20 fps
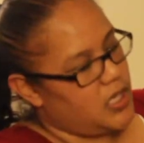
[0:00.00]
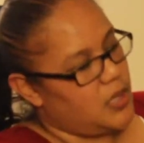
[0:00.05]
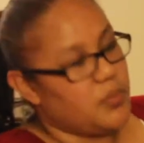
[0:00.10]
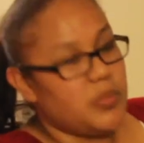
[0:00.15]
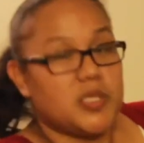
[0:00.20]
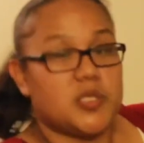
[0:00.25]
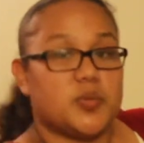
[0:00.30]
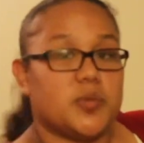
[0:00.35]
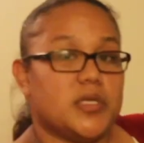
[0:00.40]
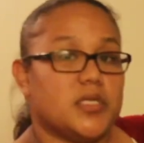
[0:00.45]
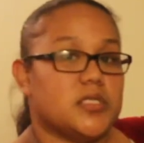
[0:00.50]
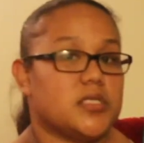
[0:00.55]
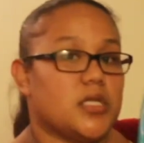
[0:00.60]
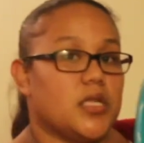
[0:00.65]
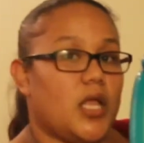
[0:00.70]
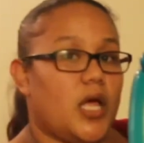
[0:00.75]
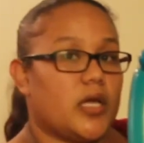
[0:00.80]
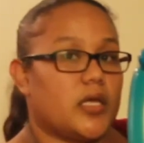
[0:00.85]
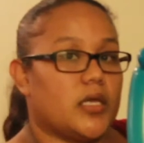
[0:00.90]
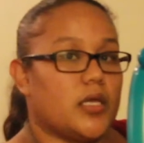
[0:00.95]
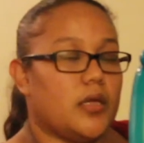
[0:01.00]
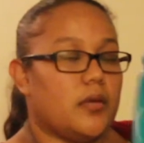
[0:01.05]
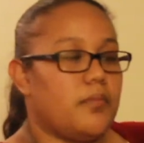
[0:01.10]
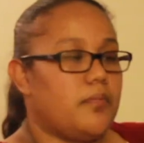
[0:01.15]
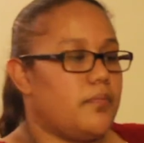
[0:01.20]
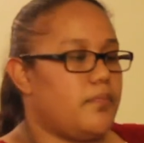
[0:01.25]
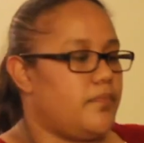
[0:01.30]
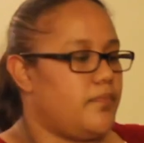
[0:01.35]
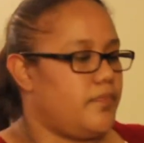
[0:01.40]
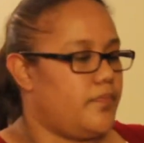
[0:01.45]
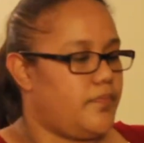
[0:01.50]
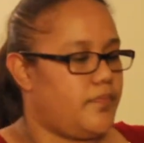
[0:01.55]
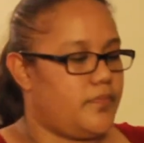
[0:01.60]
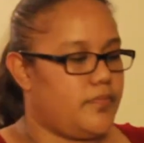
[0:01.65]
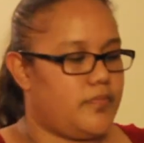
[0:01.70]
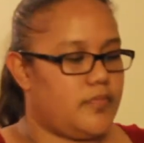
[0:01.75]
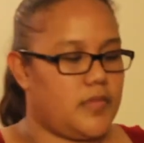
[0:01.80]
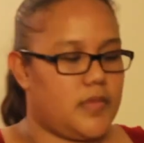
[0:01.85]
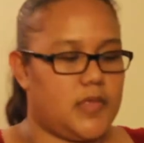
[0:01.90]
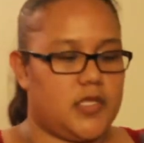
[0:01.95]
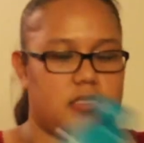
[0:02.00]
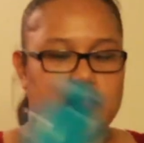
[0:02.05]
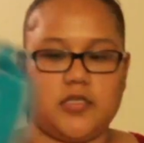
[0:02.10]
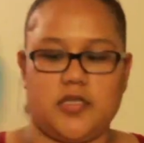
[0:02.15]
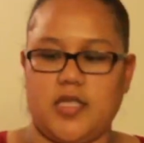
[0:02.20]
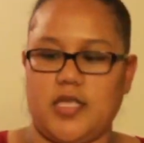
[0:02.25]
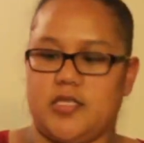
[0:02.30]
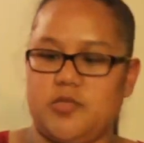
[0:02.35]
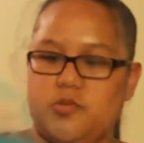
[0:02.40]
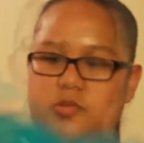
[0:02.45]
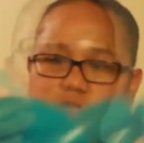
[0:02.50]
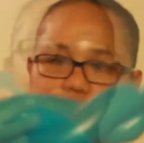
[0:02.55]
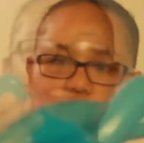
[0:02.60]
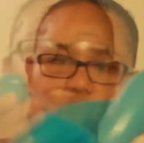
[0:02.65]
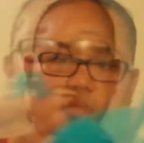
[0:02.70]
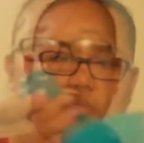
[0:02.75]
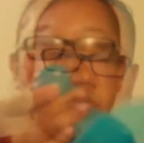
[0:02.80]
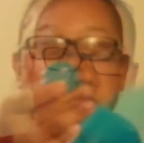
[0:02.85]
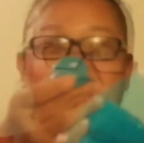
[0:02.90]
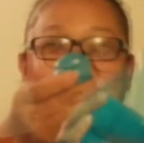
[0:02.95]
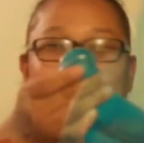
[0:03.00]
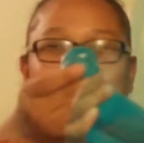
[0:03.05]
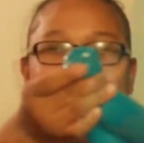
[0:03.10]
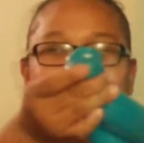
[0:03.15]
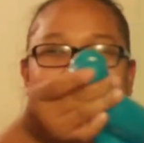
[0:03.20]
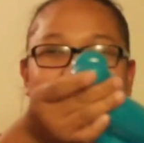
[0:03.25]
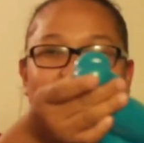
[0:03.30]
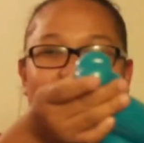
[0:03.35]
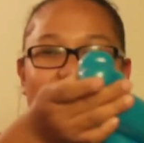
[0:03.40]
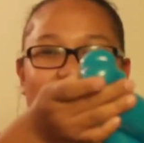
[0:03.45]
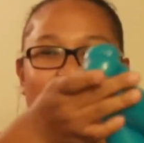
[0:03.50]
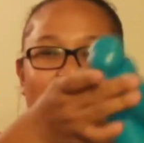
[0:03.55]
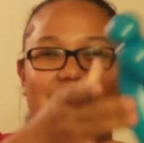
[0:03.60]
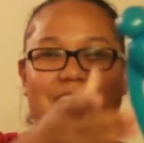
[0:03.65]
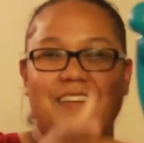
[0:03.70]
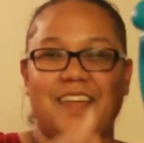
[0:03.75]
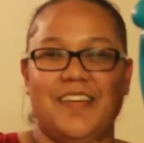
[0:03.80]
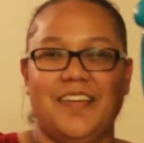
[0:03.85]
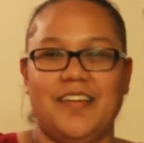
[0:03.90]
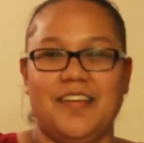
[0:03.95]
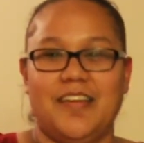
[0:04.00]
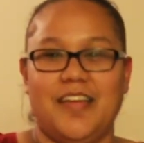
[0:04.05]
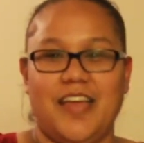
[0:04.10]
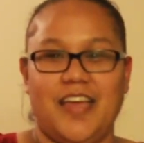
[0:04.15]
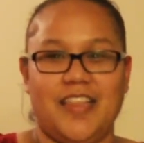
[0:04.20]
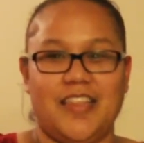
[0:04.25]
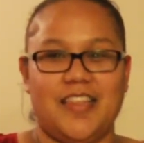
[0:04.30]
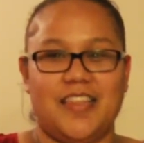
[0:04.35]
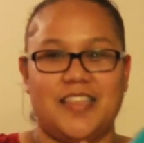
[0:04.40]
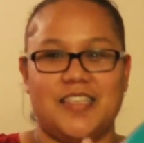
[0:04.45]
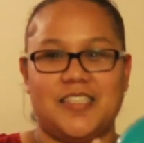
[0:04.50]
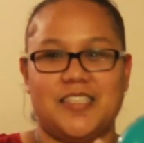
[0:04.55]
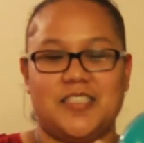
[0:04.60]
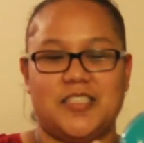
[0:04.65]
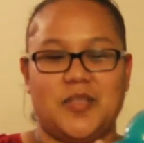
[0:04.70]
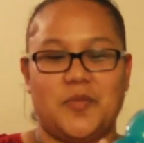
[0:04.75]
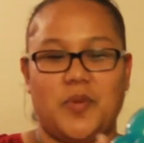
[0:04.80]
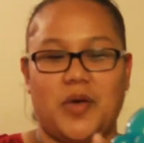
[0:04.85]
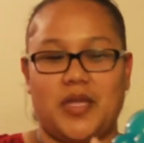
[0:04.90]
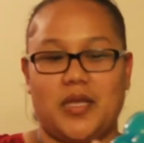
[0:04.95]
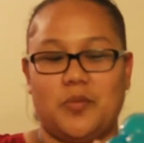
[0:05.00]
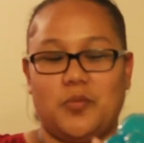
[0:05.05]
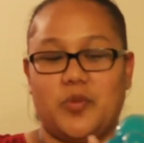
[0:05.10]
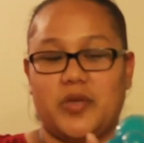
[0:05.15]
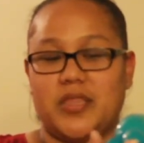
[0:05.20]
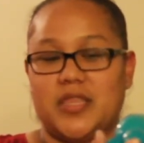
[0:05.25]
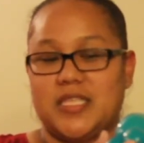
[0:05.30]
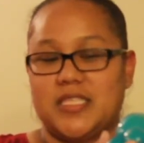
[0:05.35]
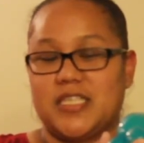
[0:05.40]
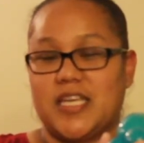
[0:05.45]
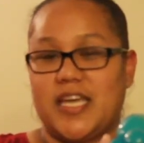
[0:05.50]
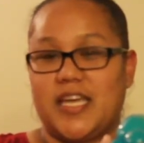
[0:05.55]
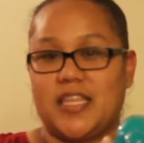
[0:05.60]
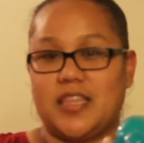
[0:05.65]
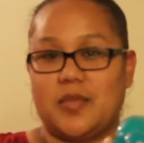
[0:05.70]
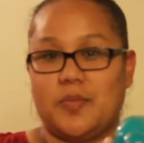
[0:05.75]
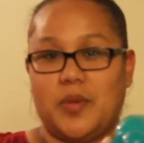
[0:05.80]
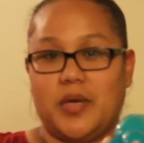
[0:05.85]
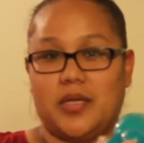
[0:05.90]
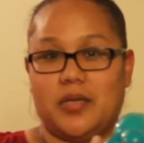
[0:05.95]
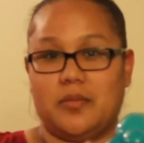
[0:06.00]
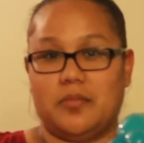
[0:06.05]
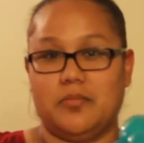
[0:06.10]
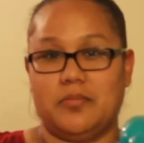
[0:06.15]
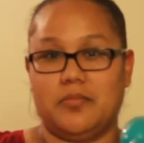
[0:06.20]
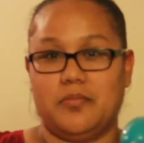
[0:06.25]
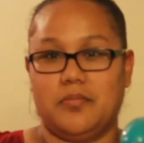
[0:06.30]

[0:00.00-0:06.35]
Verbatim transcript: it in between to lock it. So that's what your top. And then this is the bottom with the tie at the bottom.